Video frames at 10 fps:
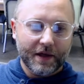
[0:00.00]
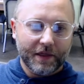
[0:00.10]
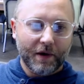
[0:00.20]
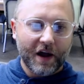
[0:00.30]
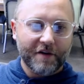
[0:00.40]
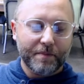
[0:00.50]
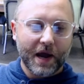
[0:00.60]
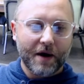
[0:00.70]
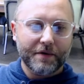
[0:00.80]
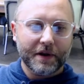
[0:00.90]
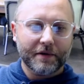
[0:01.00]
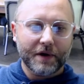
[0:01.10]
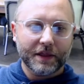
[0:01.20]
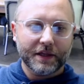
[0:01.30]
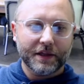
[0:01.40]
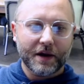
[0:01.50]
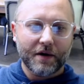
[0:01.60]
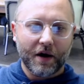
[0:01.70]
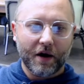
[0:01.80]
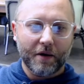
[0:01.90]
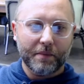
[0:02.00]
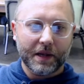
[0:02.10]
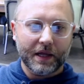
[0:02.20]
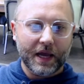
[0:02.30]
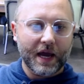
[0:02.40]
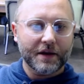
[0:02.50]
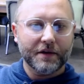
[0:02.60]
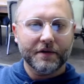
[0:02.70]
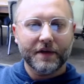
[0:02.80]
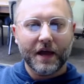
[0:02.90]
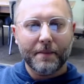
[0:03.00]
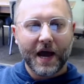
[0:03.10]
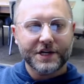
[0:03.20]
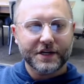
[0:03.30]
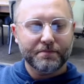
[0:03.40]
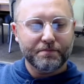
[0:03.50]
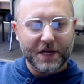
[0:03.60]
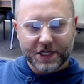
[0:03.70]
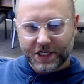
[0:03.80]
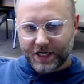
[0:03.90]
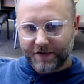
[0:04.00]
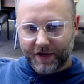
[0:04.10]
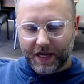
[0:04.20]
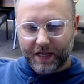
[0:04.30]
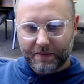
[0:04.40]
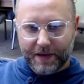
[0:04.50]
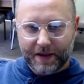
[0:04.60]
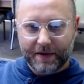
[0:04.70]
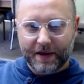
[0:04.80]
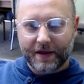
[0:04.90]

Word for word: Though I have bound and strengthened their arms, yet do they imagine mischief against me.